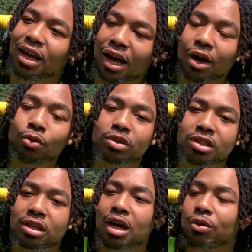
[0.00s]
I was an
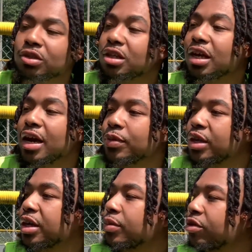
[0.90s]
unhappy
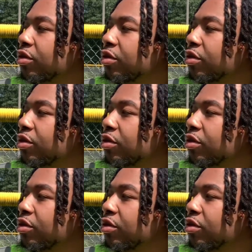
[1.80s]
camper.